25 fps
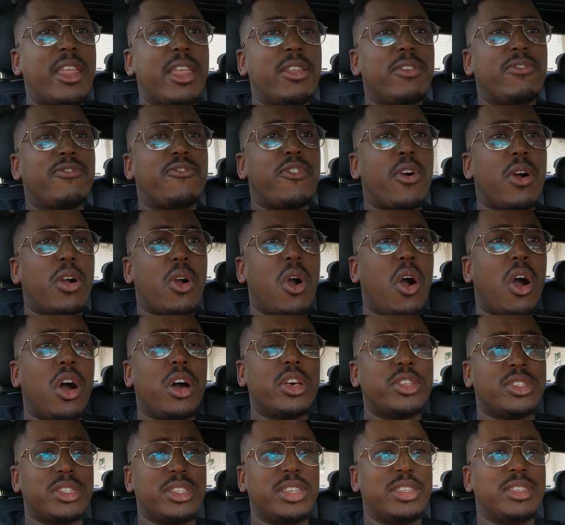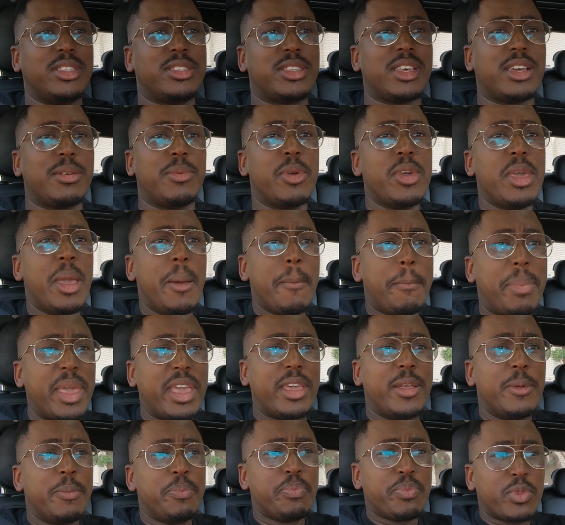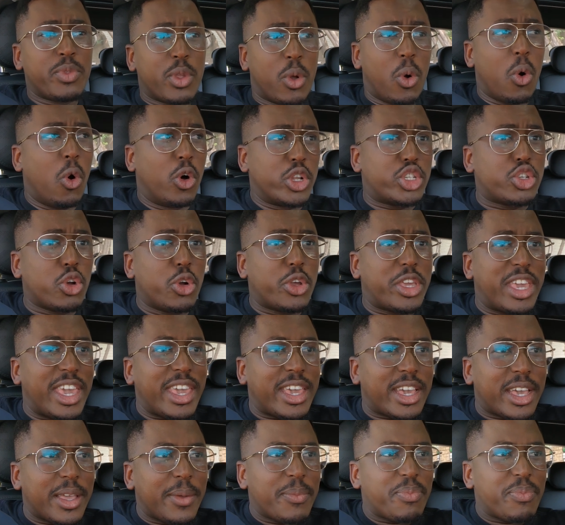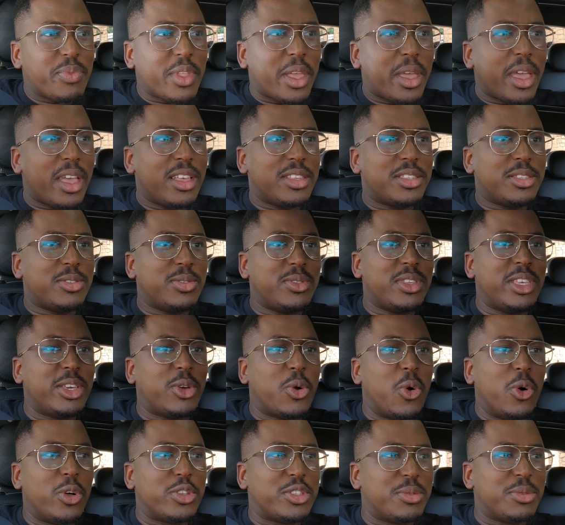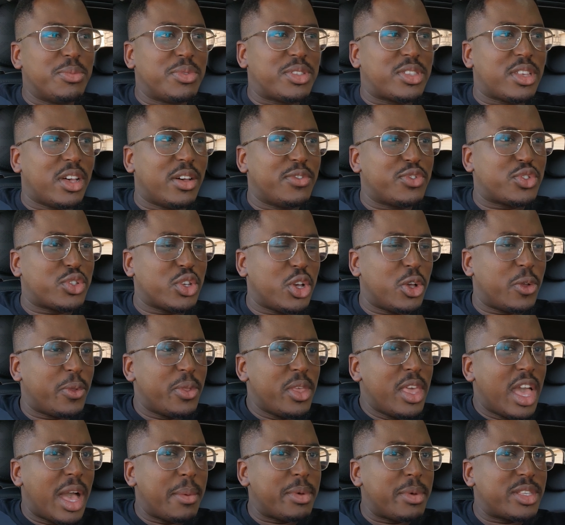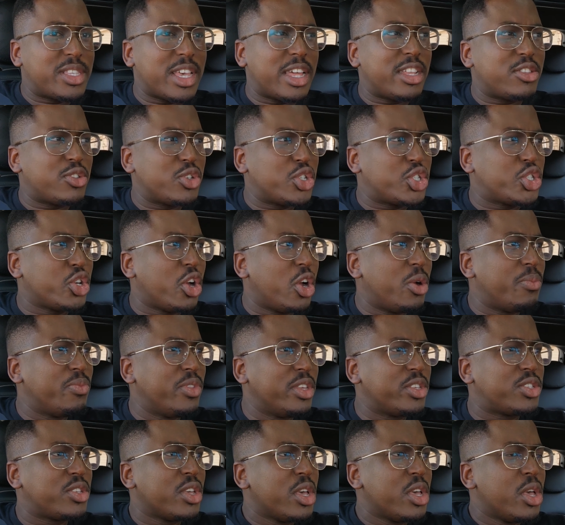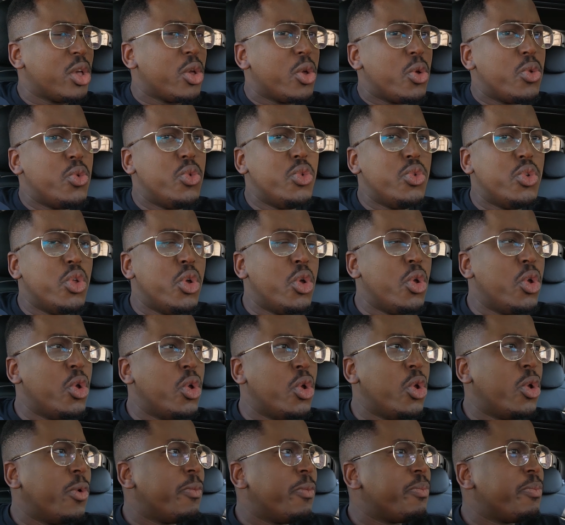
of cars, and he's a big auto geek, as he calls himself, so I'm excited to show him this new